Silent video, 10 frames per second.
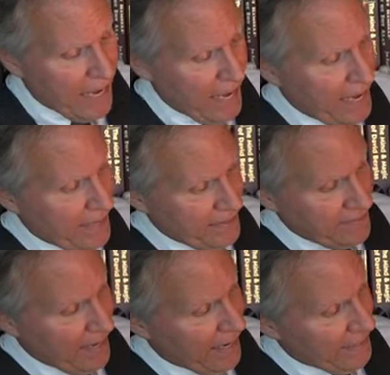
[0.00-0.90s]

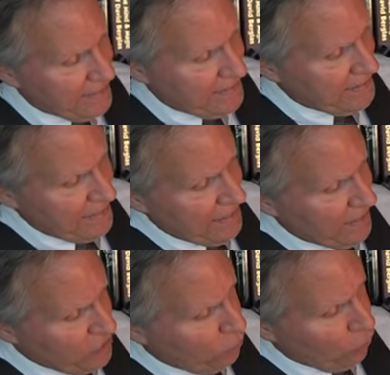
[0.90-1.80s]
and
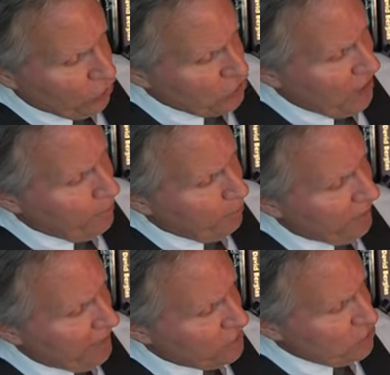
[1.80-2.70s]
ideas, workshop
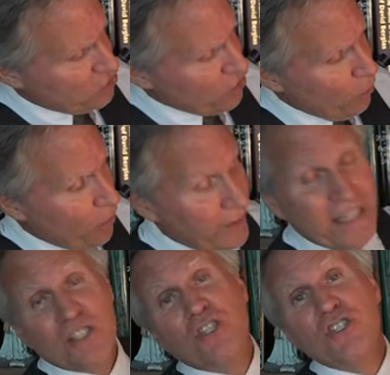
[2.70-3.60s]
plans, and so on.
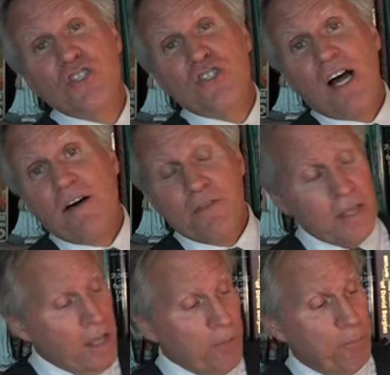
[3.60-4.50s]
That's good
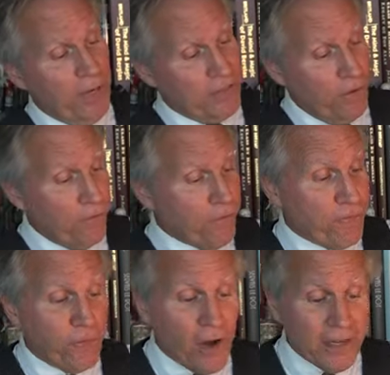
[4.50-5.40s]
stuff. But the
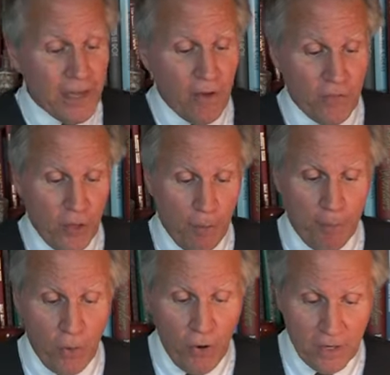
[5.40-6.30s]
front of the
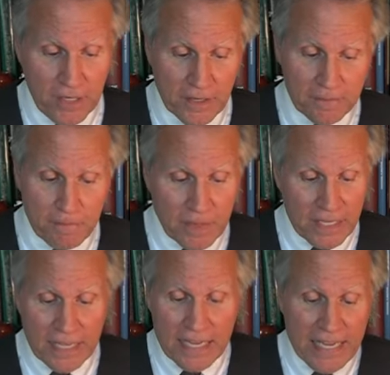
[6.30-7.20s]
book
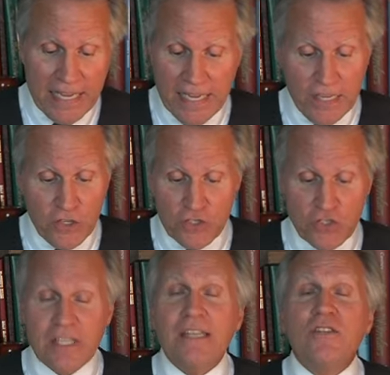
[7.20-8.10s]

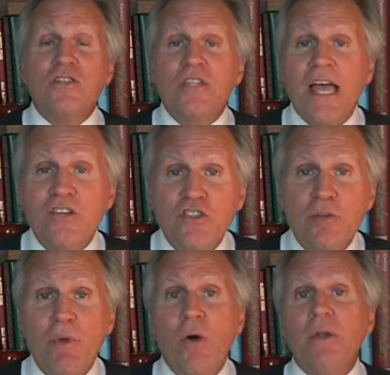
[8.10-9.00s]
is, is
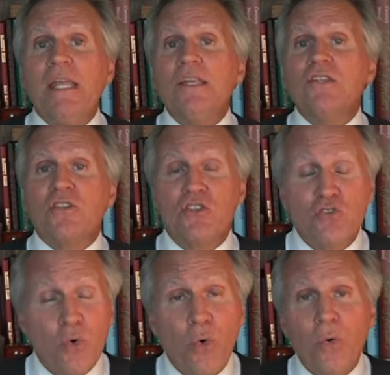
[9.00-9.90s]
testimonies and
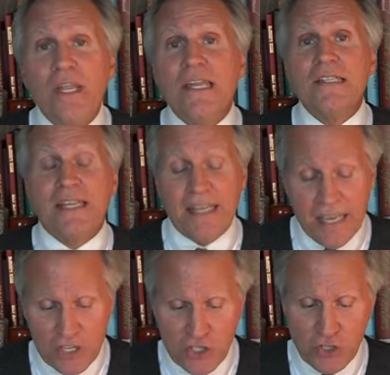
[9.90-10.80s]
stories and
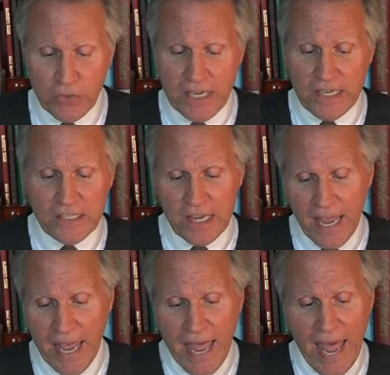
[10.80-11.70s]
histories.
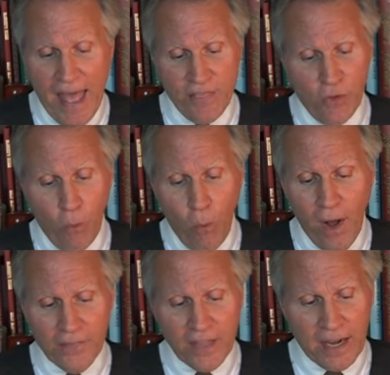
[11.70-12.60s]
And the
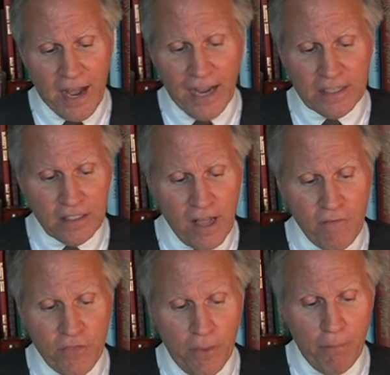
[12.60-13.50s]
one that I
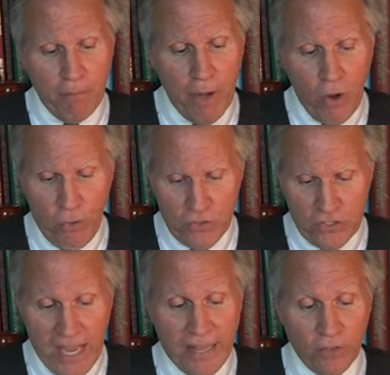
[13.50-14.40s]
love the
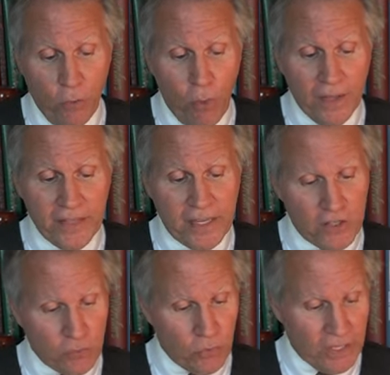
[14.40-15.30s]
most, and the one that
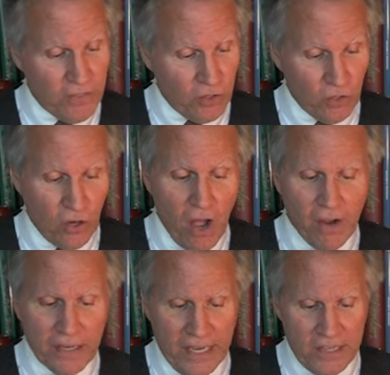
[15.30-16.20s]
is really the
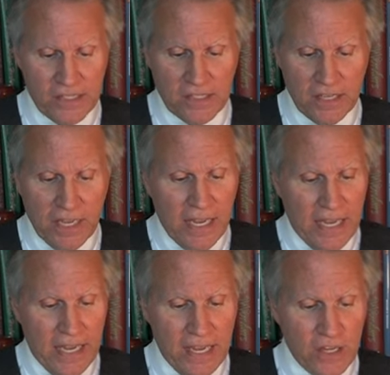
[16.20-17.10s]
longest,
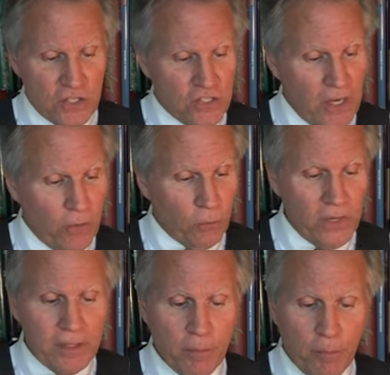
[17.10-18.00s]
is uh,
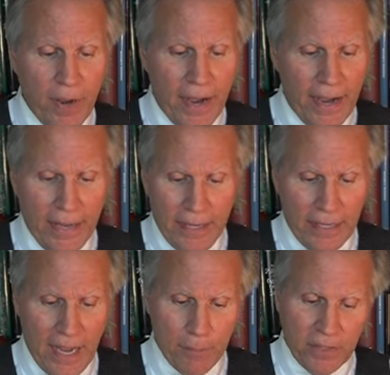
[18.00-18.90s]
written by,
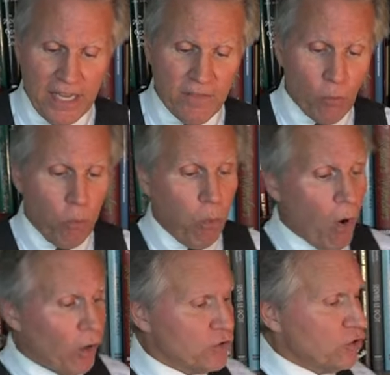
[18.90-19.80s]
I believe,
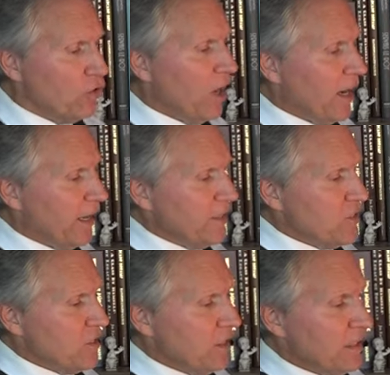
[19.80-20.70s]
Walter
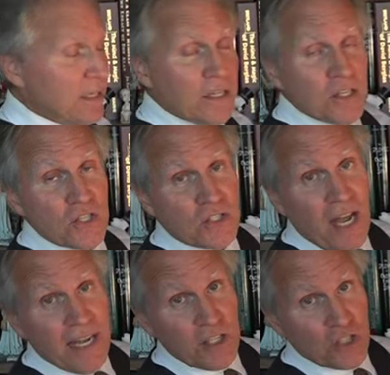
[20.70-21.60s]
Hudson
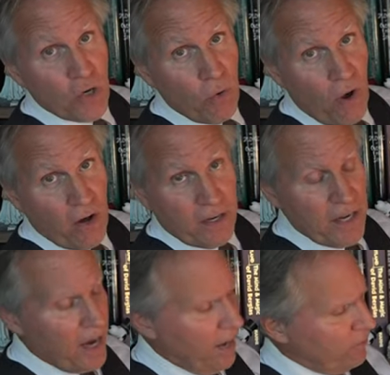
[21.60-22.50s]
Sideshow
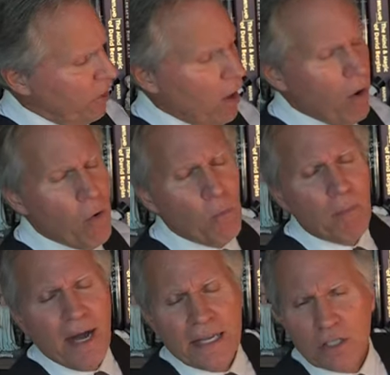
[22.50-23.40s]
Archive. Oh
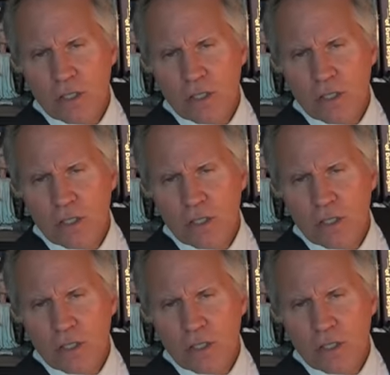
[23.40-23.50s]
my,